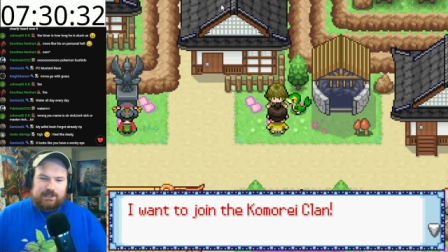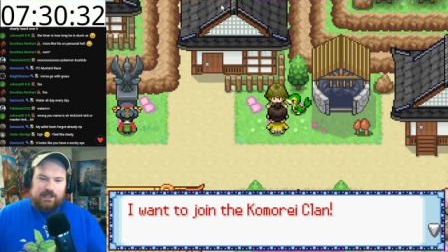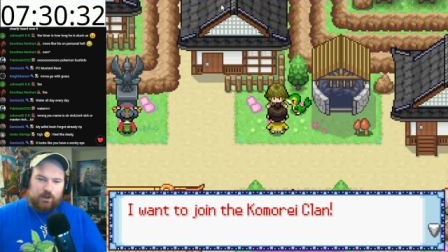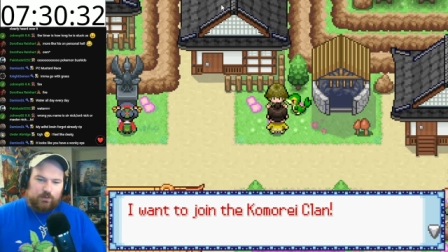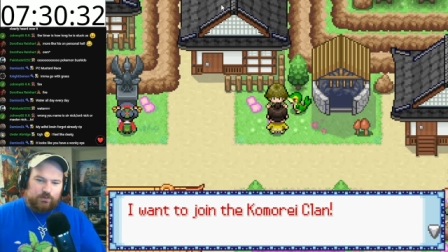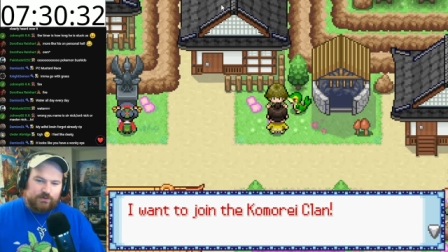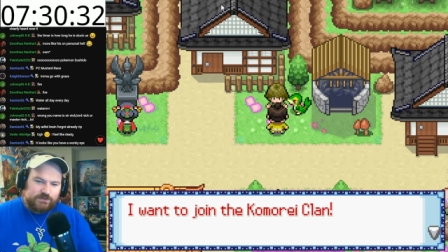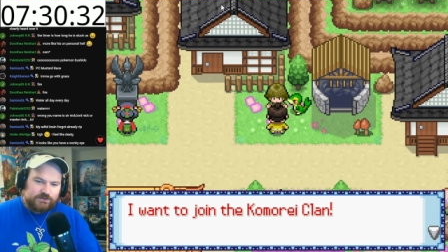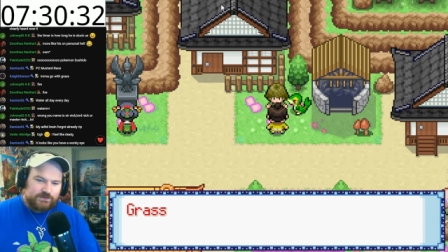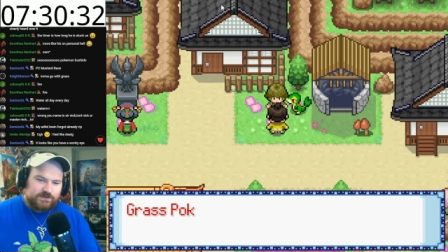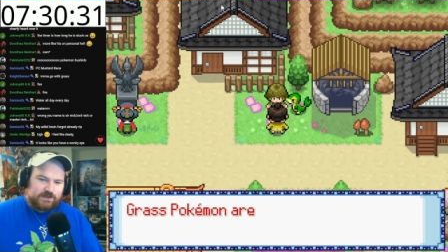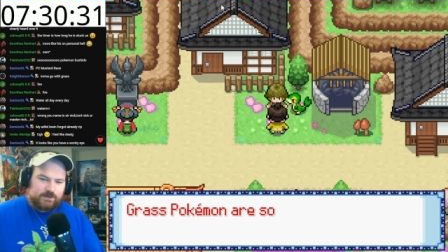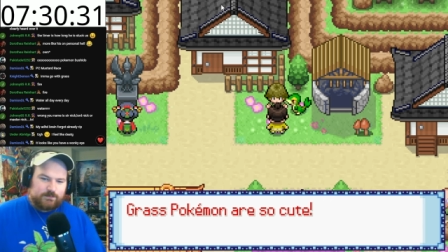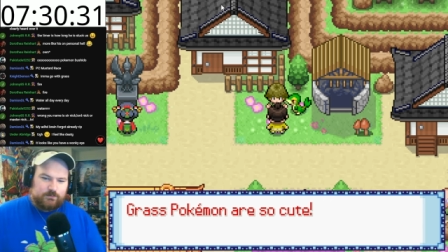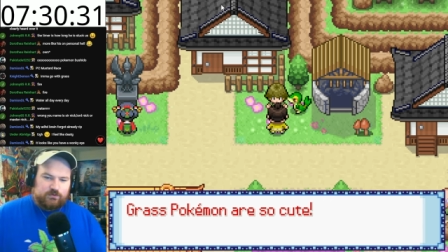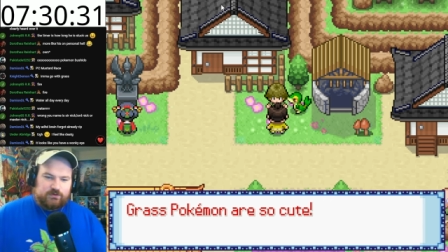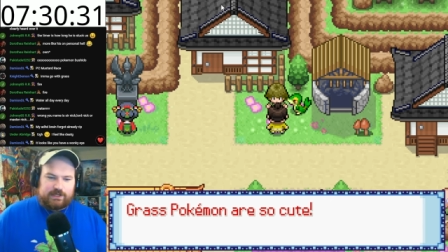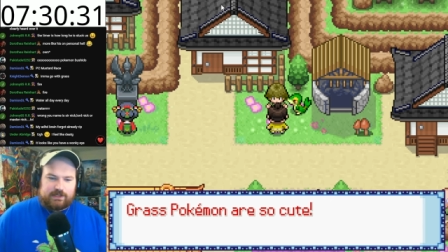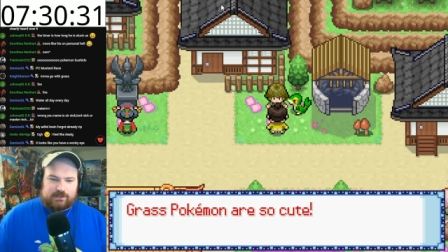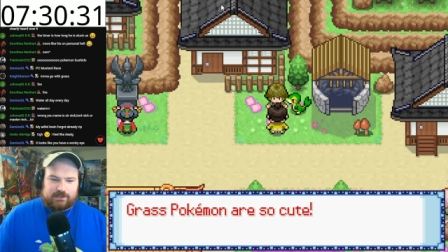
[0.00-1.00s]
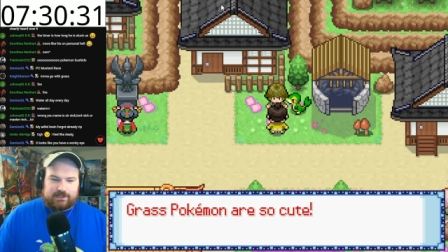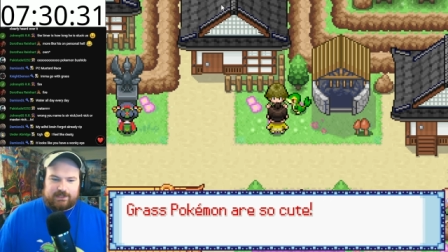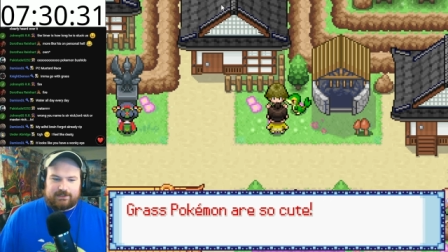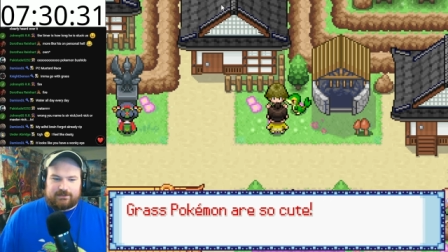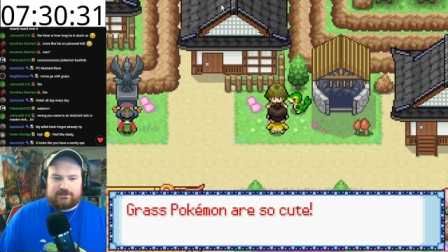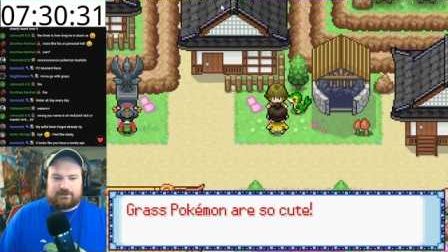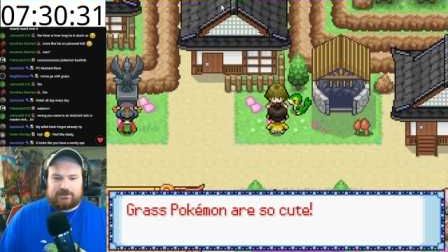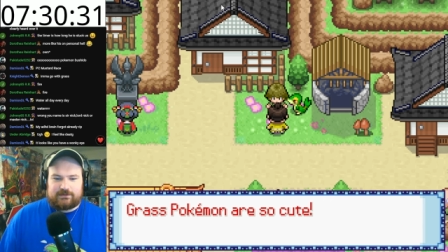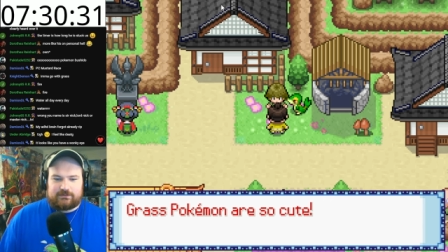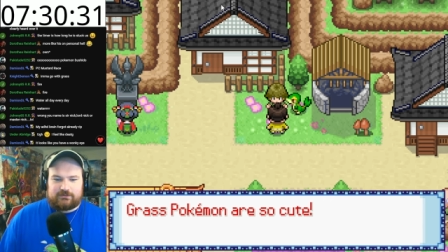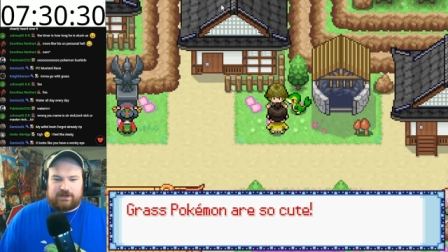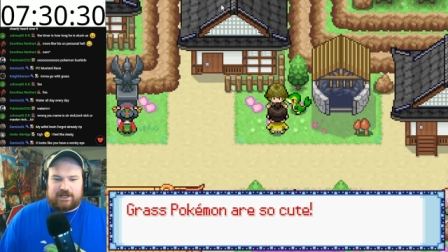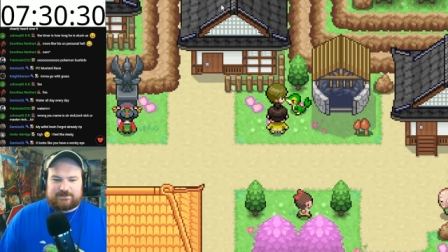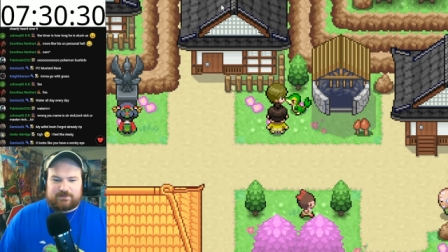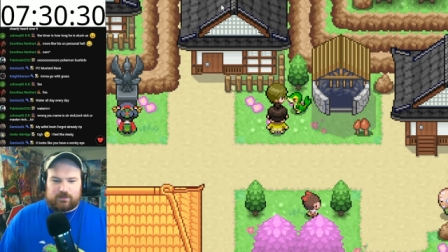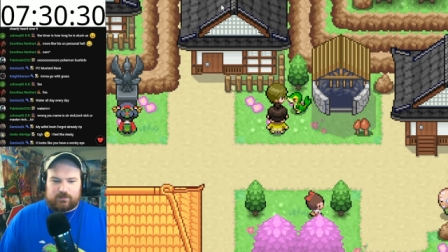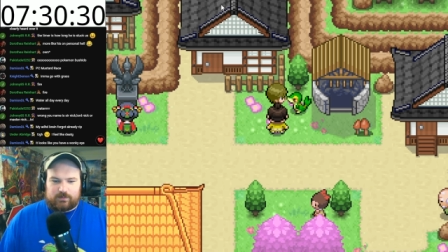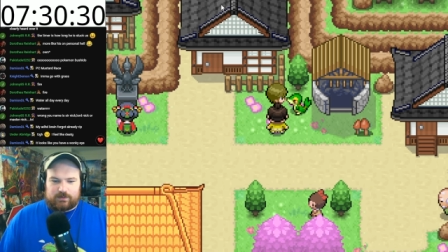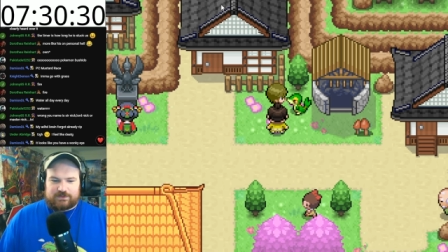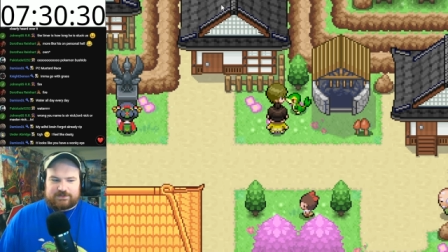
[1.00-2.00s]
I want to join the Komore clan. Grass
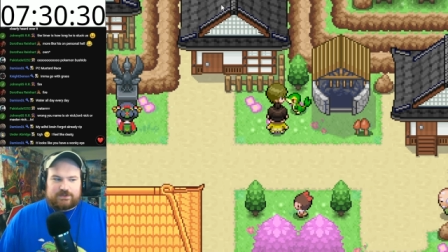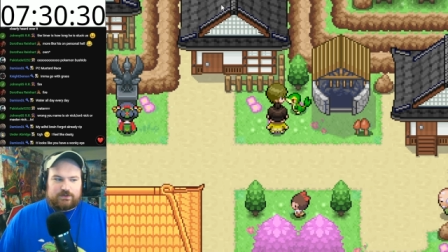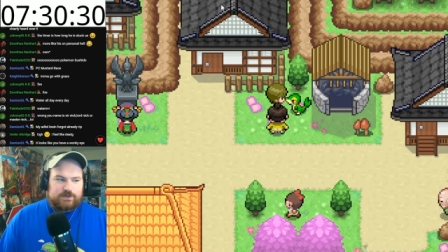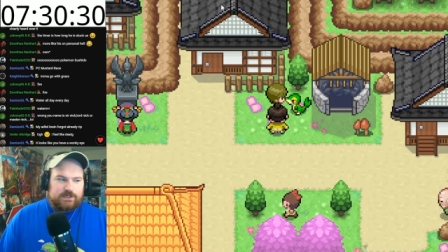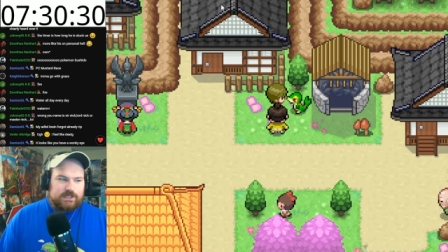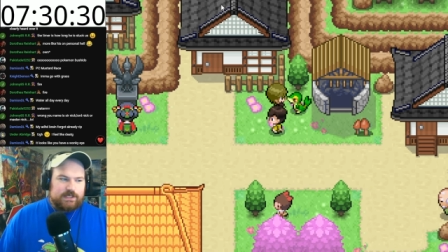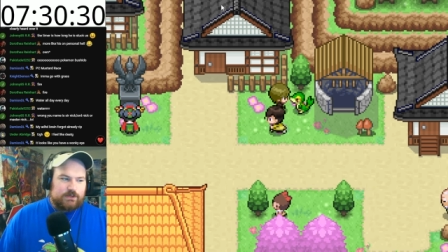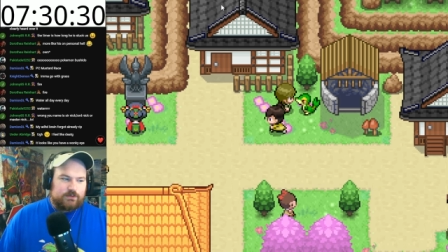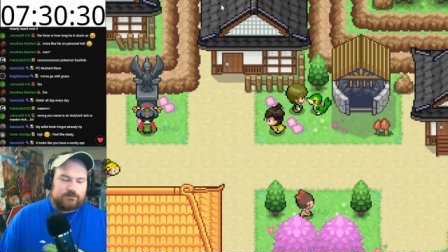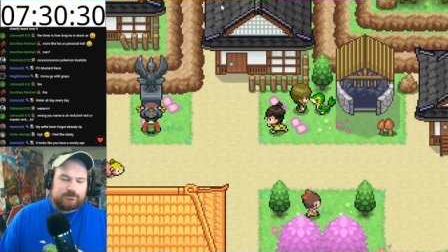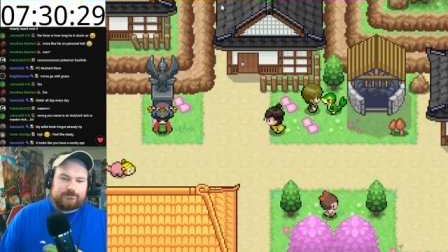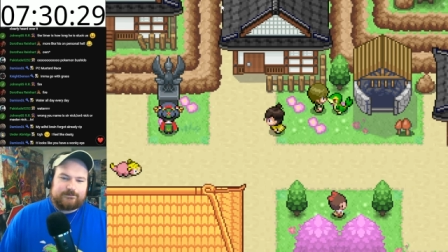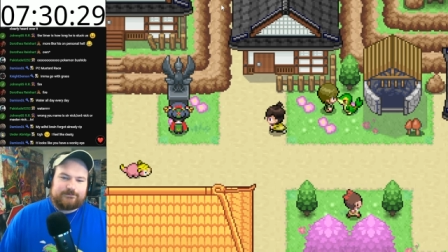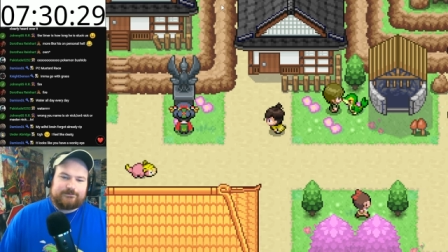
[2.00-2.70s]
Pokemon are so cute.